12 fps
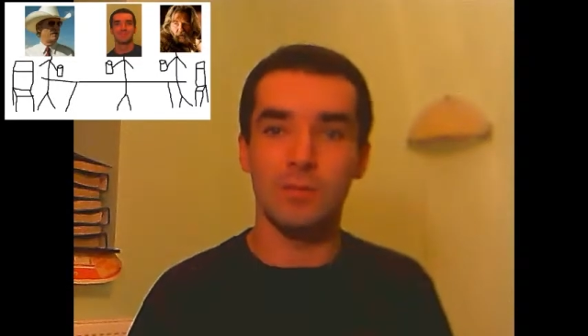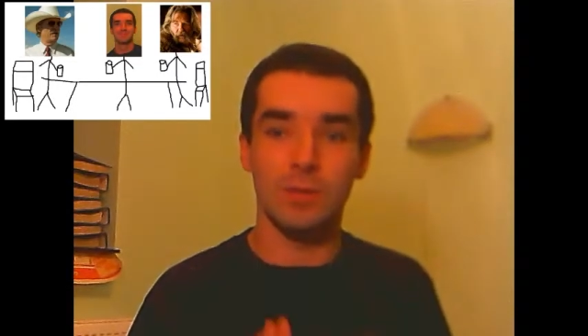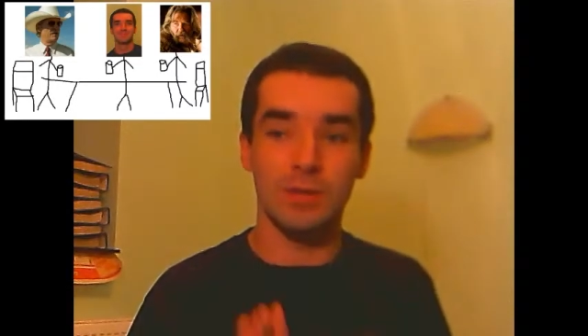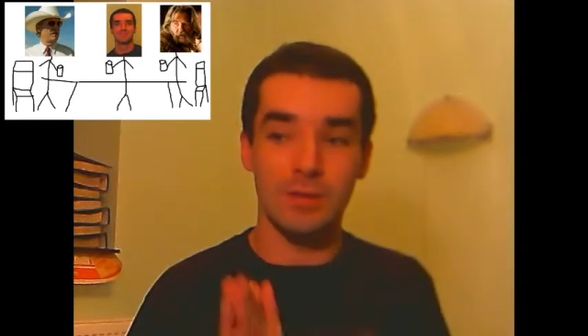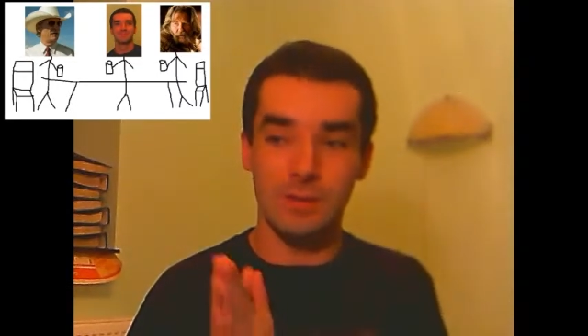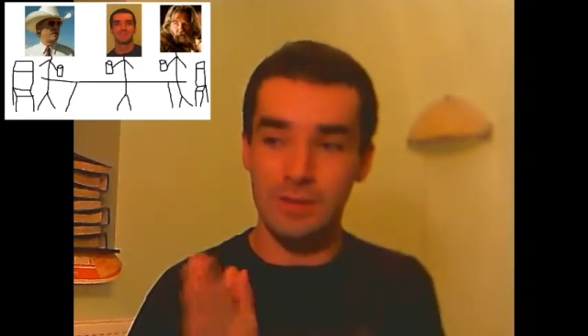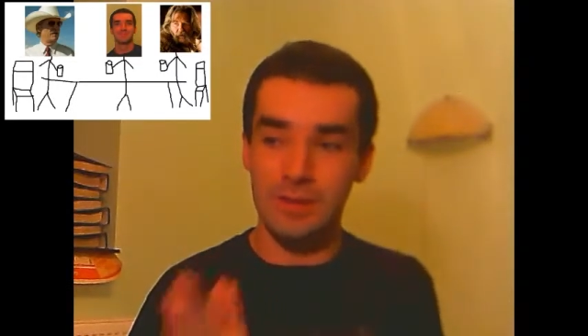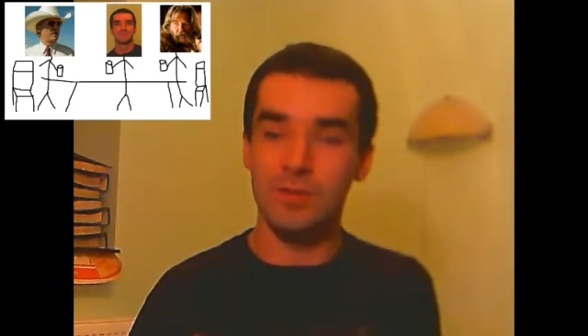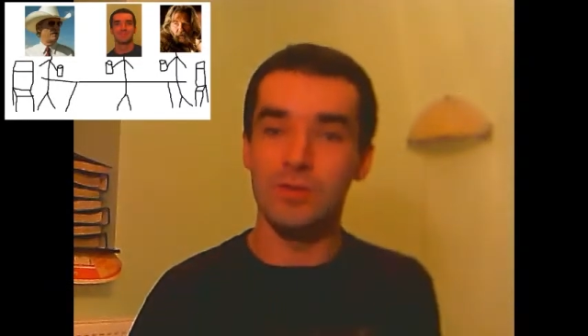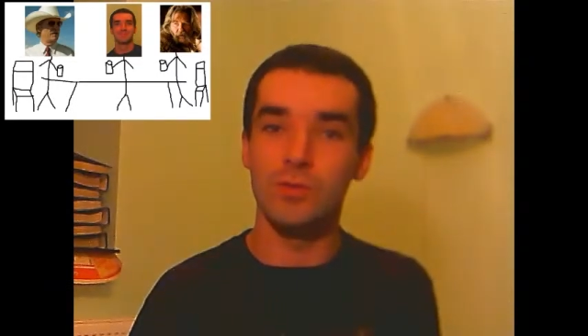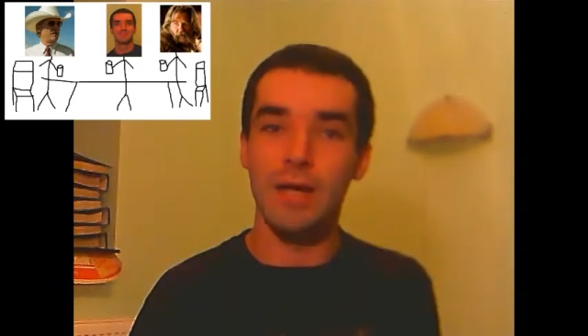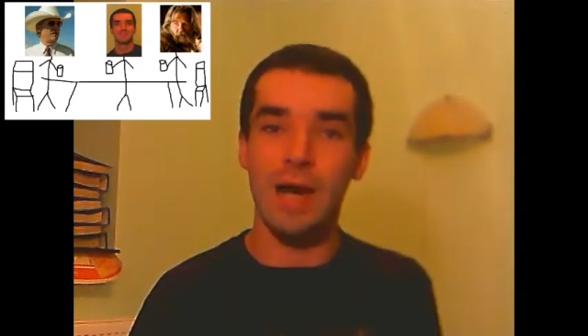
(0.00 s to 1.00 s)
with these
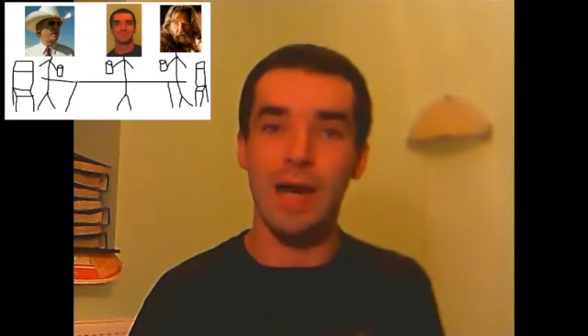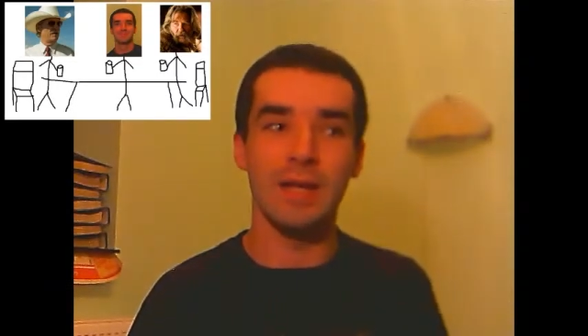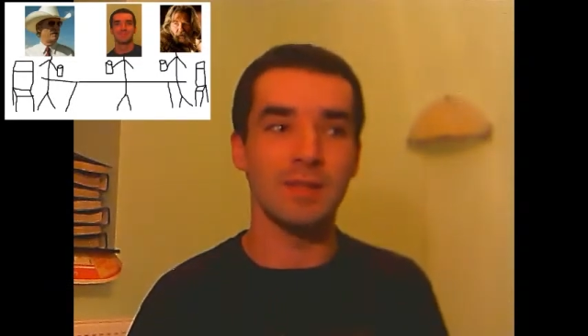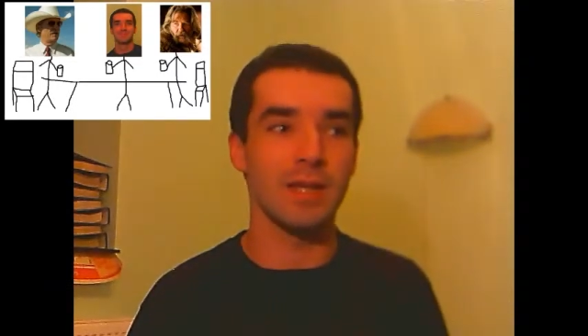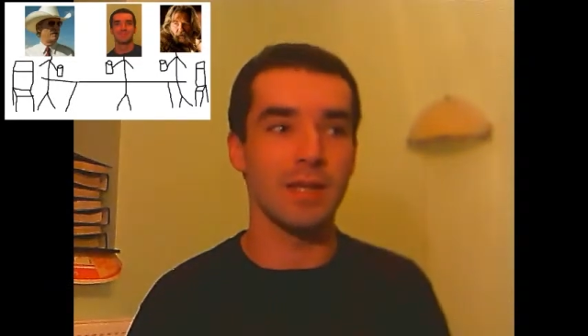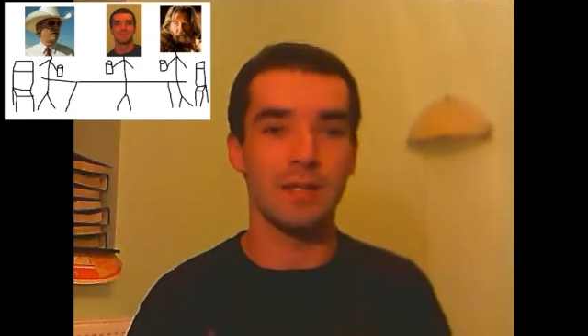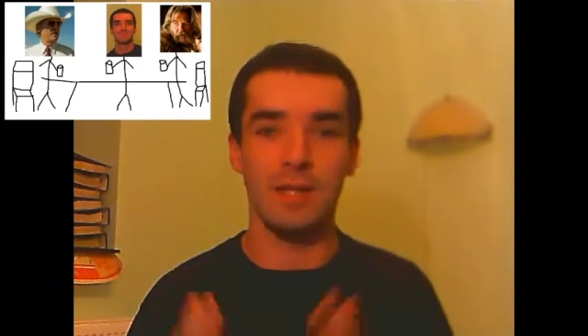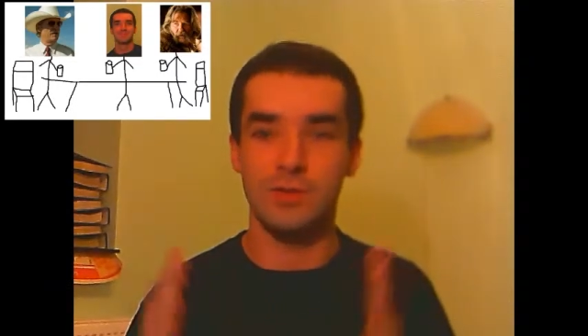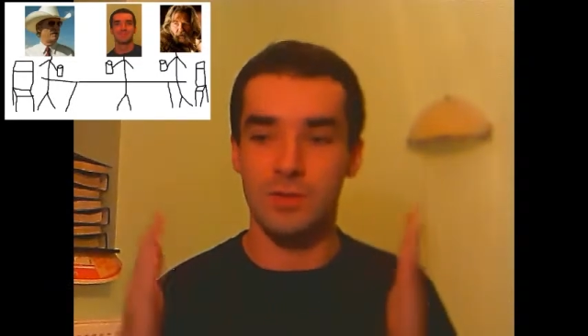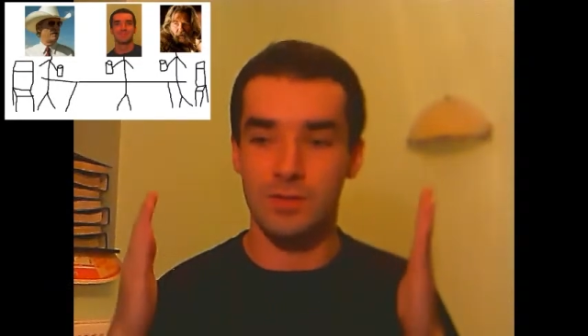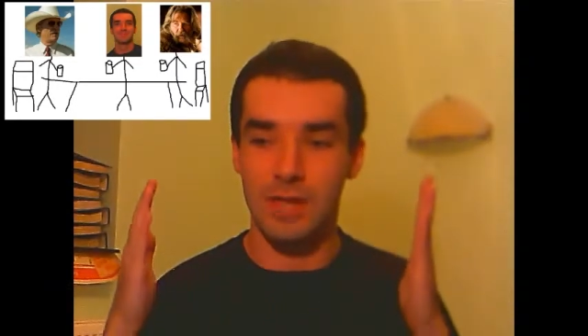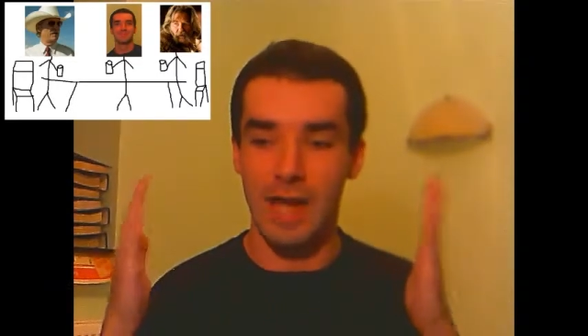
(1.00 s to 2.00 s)
two guys and
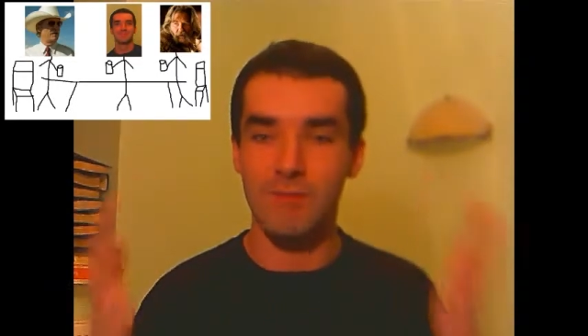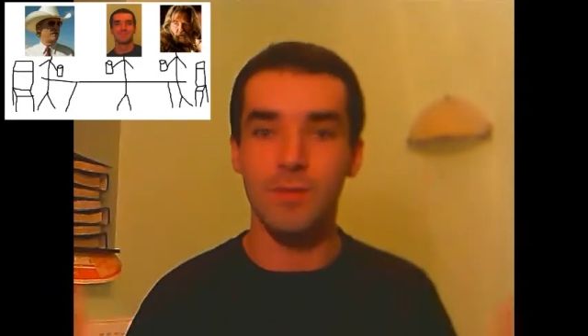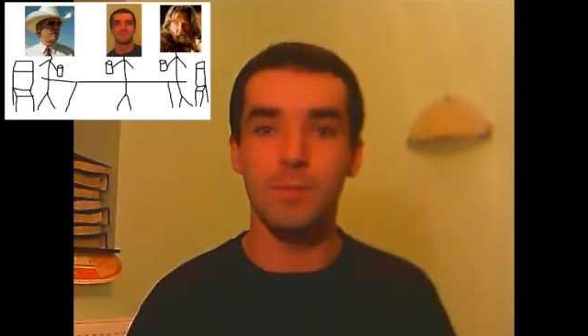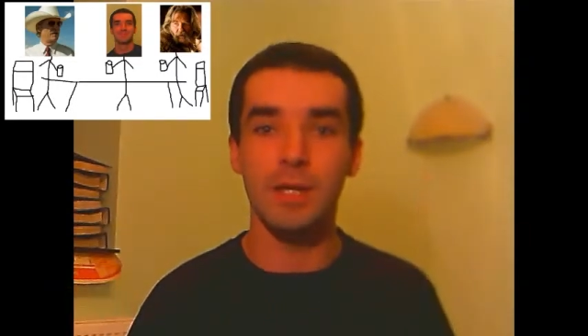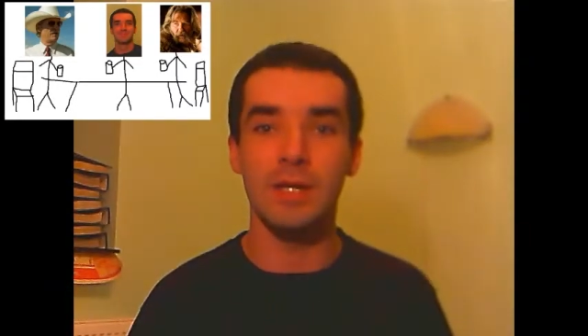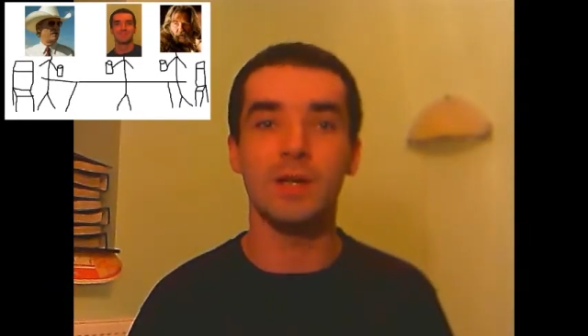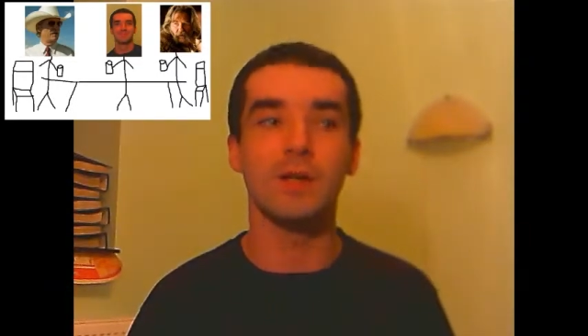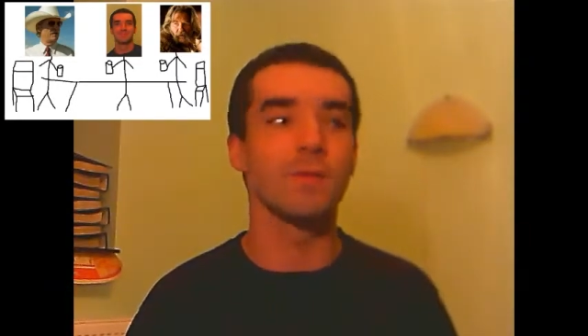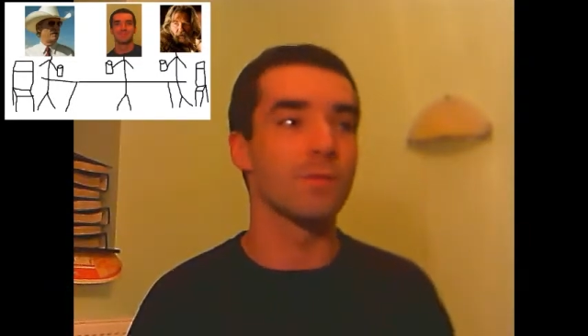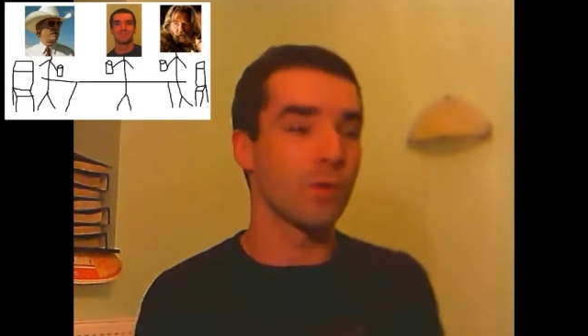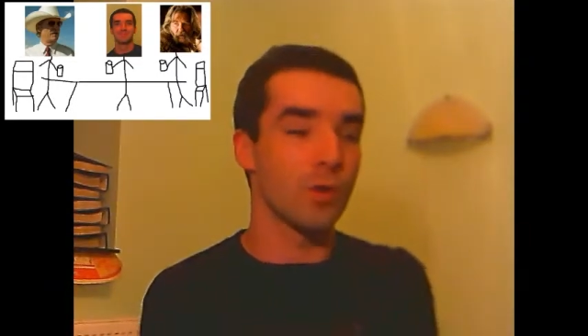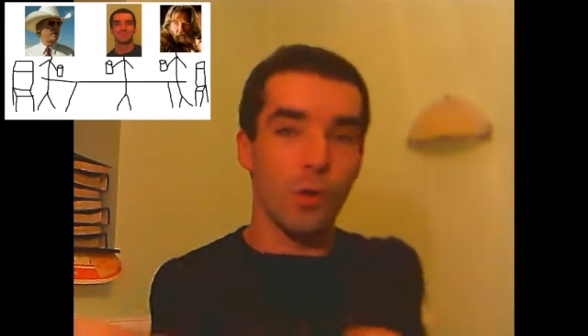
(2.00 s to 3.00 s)
just have a beer
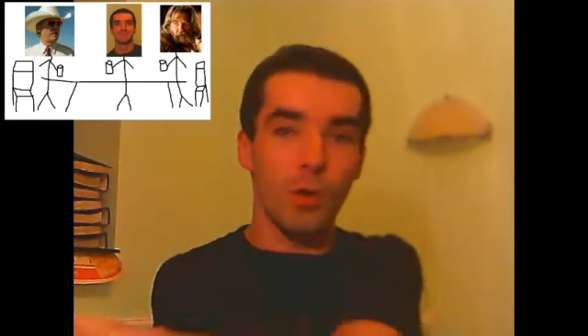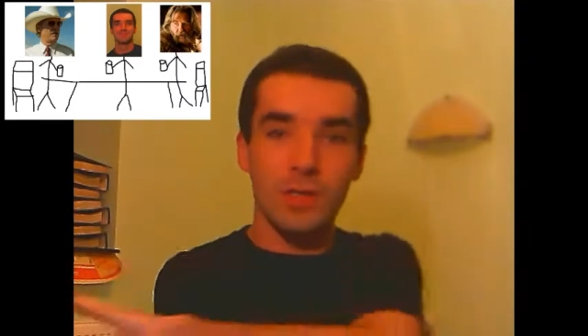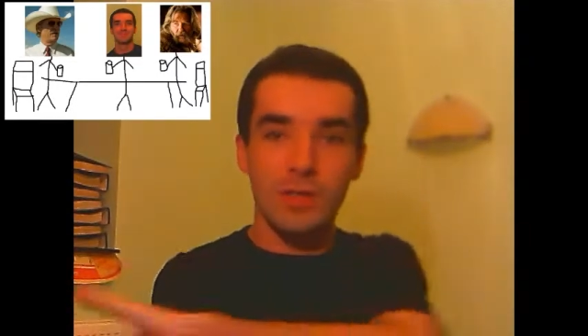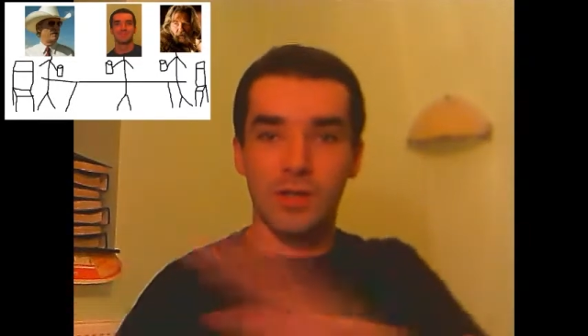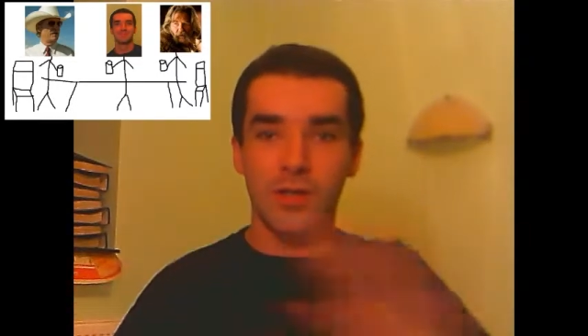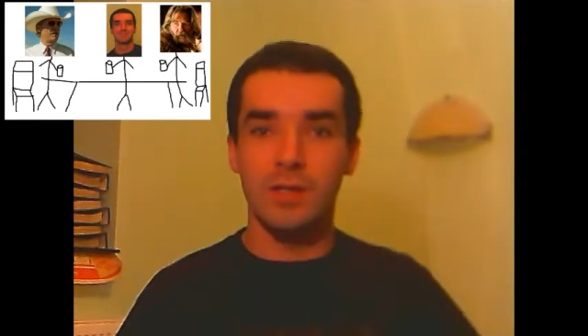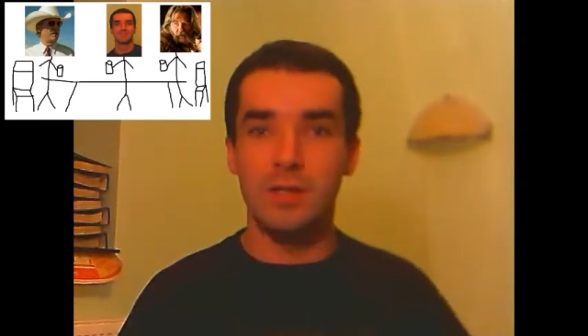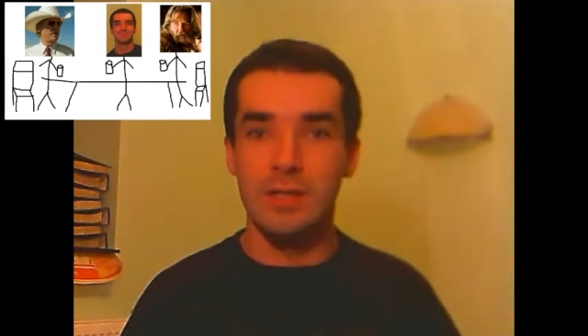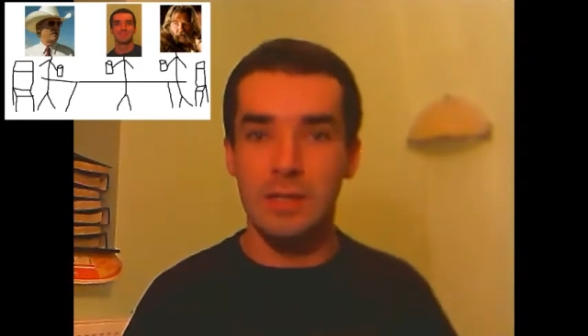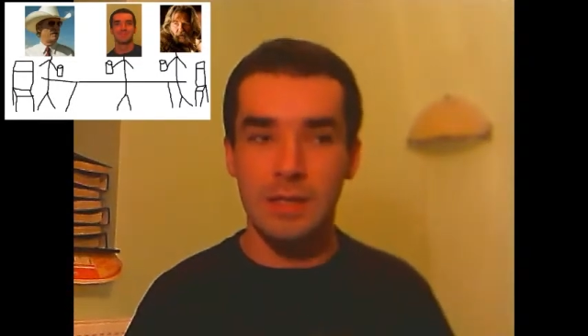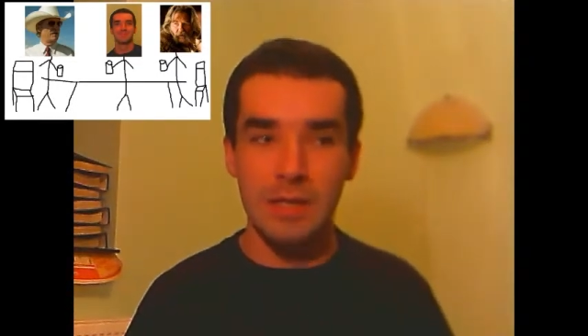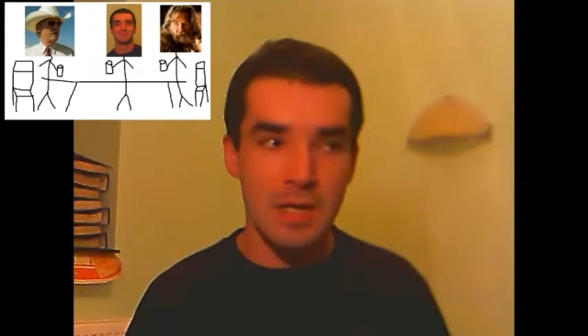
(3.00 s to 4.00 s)
for all
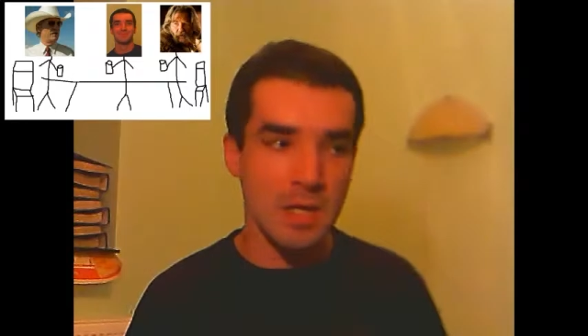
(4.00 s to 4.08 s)
eternity,